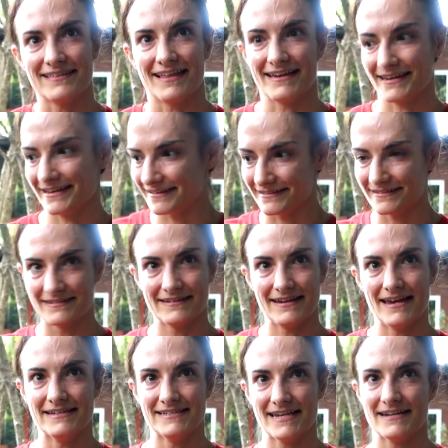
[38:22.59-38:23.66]
Like it
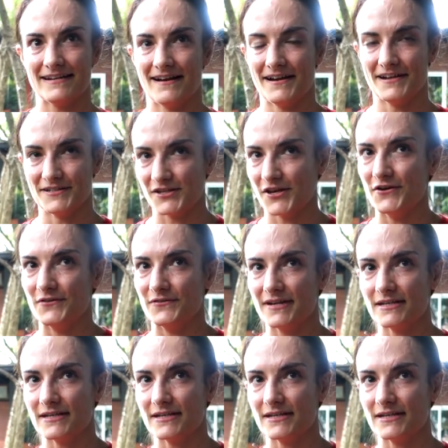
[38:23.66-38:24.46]
it did it on its own,